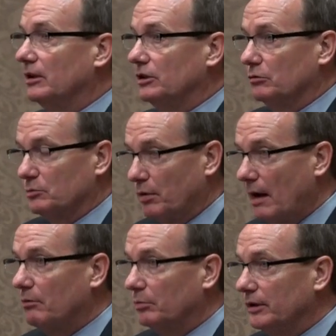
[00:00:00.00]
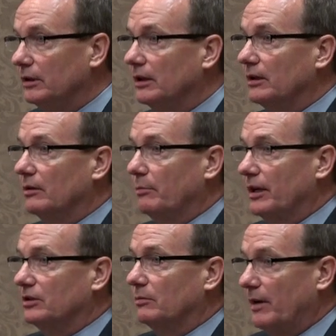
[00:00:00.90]
she was probably the
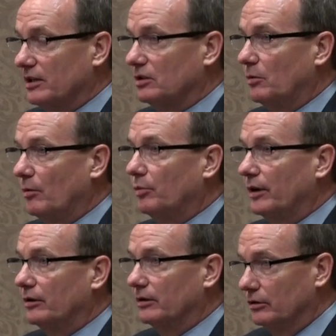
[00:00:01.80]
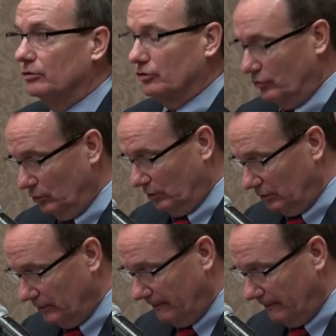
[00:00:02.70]
best basketball player in her school.